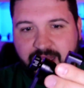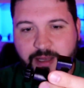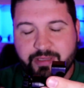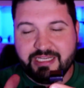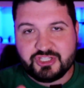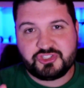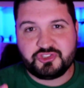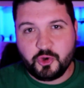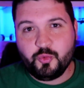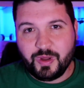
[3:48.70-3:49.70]
and it's
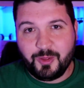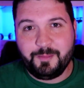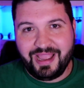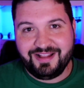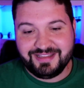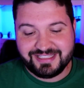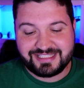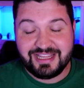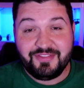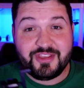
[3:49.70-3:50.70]
so well
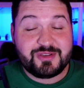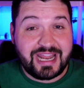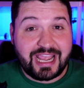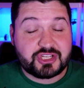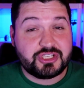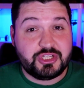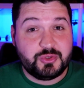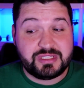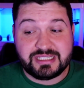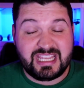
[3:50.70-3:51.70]
balanced that you can actually
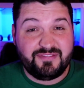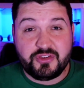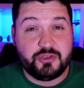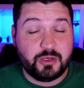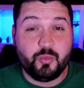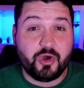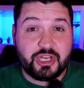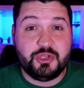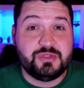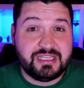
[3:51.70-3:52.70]
use this. If you didn't want
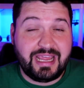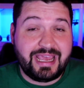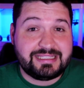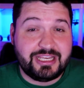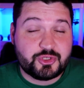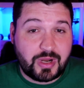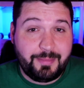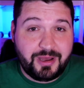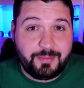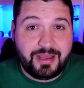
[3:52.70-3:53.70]
to use it as a
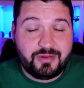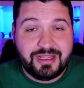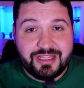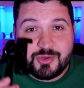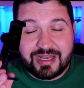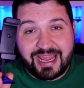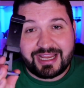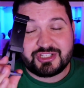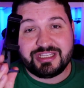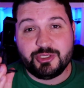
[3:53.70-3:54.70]
tripod mount, you can
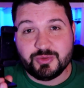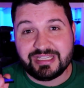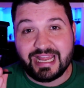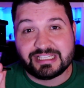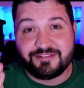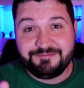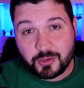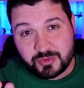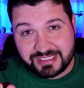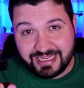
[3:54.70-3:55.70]
actually use it as a
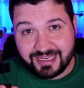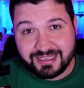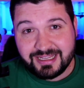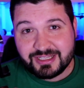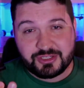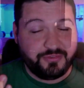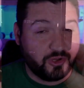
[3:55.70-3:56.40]
phone stand. So if